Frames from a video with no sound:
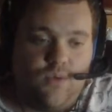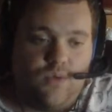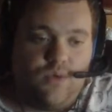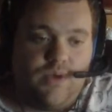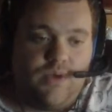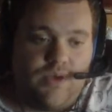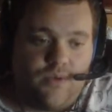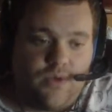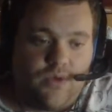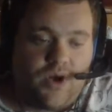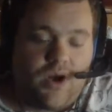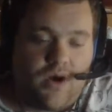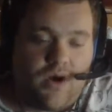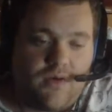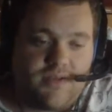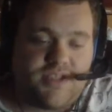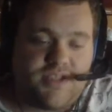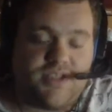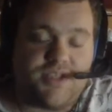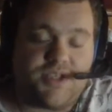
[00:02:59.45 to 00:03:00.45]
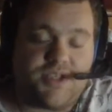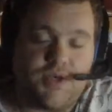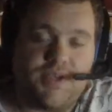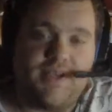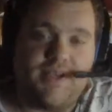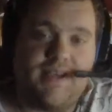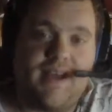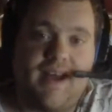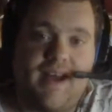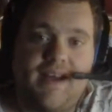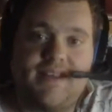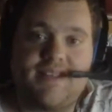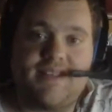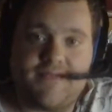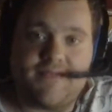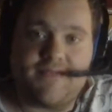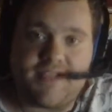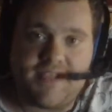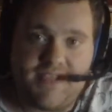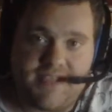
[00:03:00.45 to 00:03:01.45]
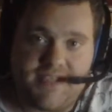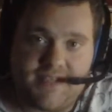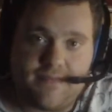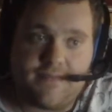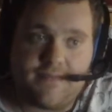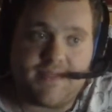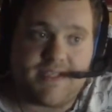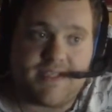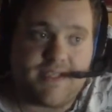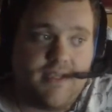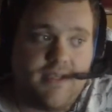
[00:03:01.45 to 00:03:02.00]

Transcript: in regards to certain kinds of systems,